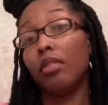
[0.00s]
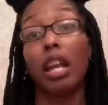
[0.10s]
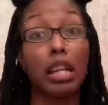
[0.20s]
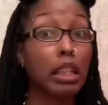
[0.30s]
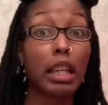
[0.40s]

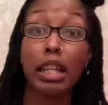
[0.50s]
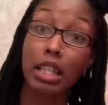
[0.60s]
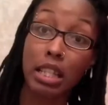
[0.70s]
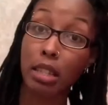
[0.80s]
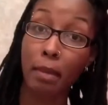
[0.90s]
anything
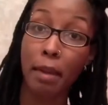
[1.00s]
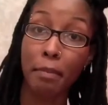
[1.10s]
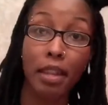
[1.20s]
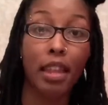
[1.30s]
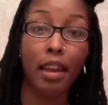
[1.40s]
that just might
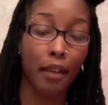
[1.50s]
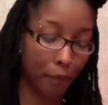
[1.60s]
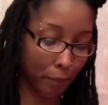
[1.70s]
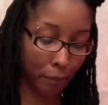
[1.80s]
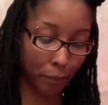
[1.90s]
be there.
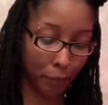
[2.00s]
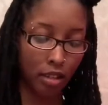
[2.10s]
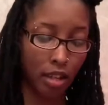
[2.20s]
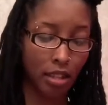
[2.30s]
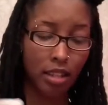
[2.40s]

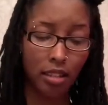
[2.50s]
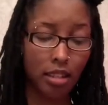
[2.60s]
And these are